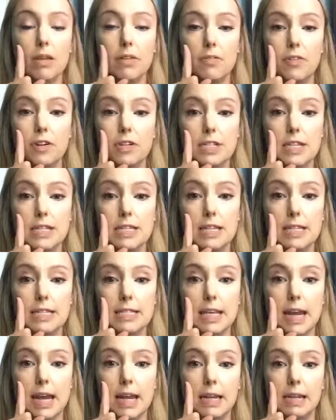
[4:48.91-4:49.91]
versus
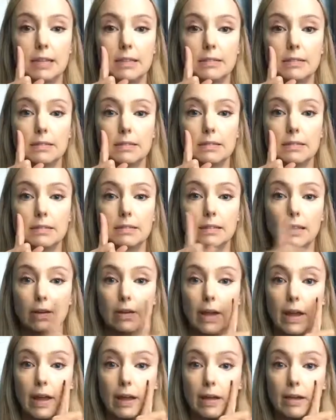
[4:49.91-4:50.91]
this eye.
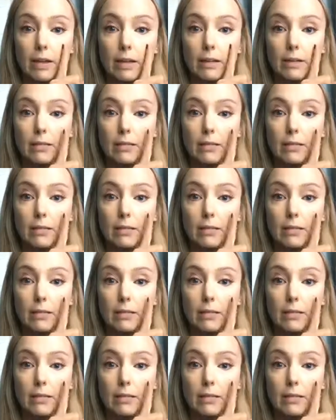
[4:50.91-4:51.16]
Okay,